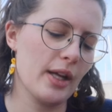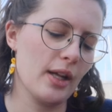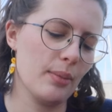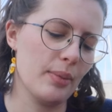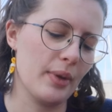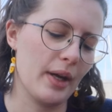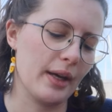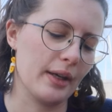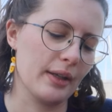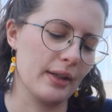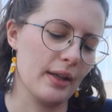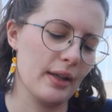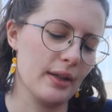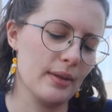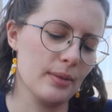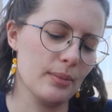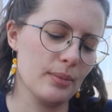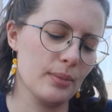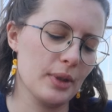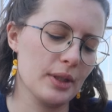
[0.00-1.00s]

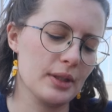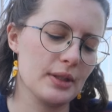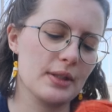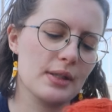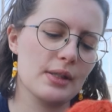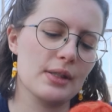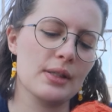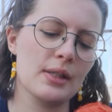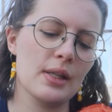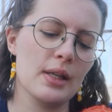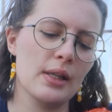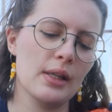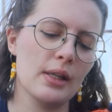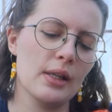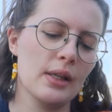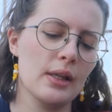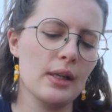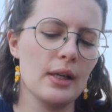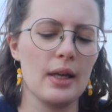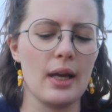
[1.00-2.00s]
Alpaca mix
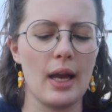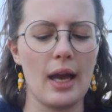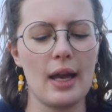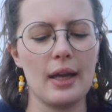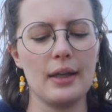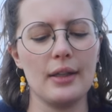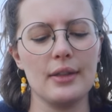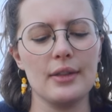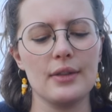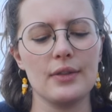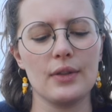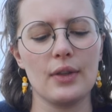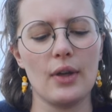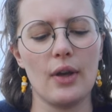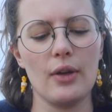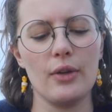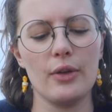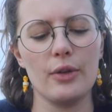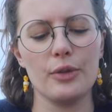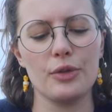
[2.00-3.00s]
and it is
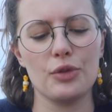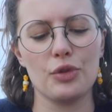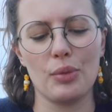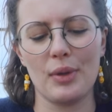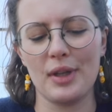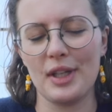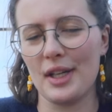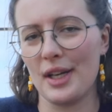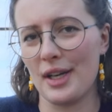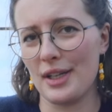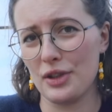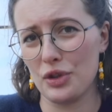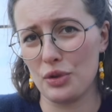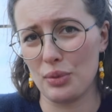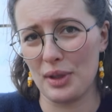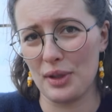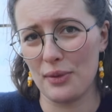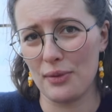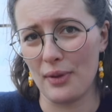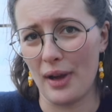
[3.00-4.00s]
color
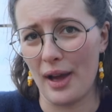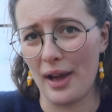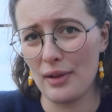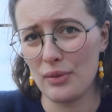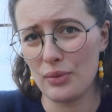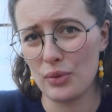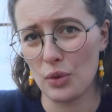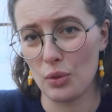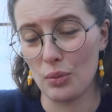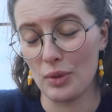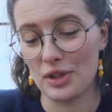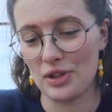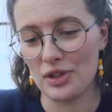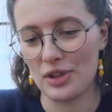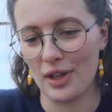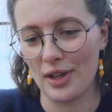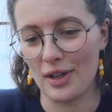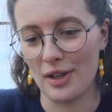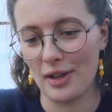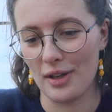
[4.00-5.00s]
2925,
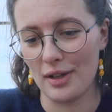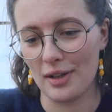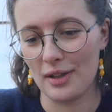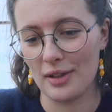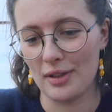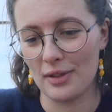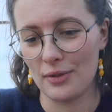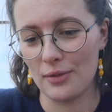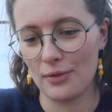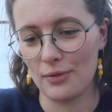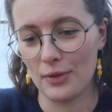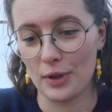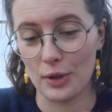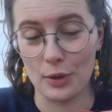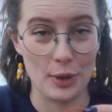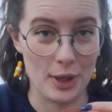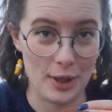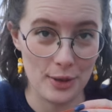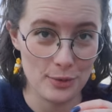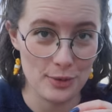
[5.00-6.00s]
which I
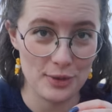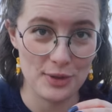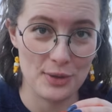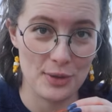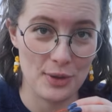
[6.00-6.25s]
figured out